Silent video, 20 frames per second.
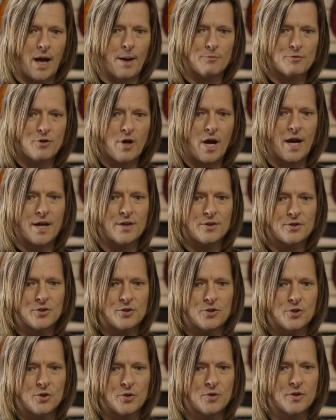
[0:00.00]
trying to
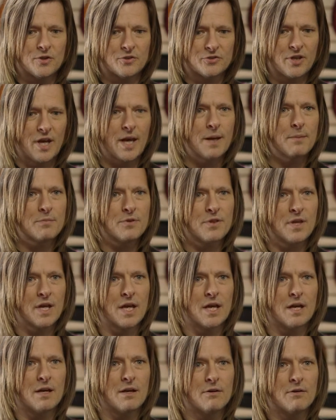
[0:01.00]
do the same
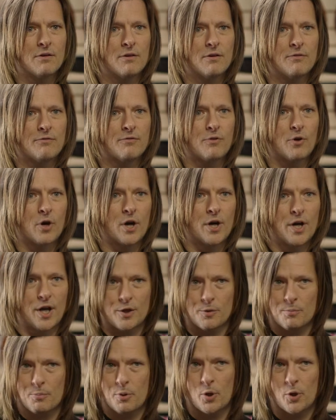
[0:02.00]
thing for
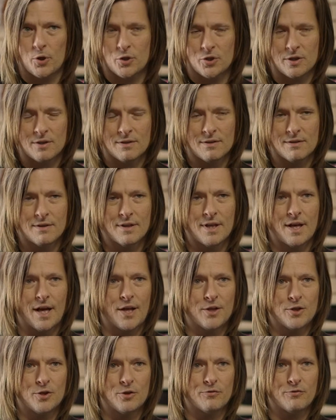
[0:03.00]
another person that
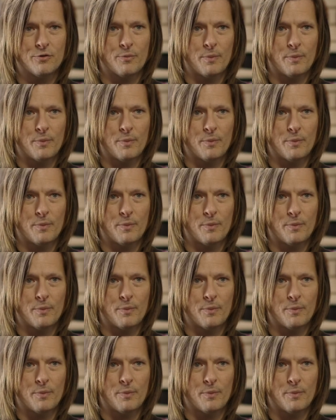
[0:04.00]
I do for